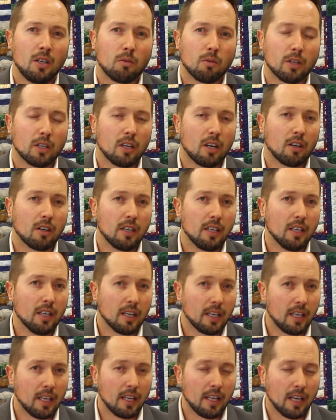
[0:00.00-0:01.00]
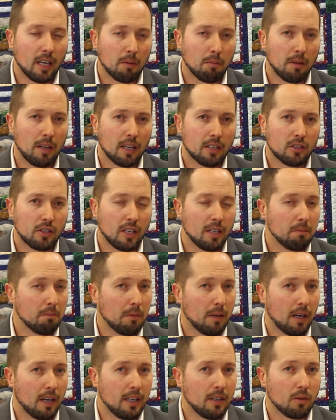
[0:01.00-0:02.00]
regarding, again, how blockchain
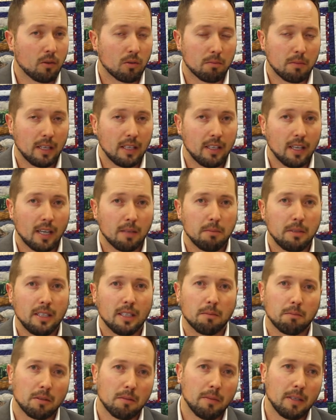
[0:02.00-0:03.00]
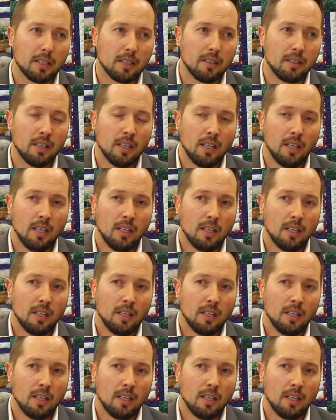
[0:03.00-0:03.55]
might or might not be implemented.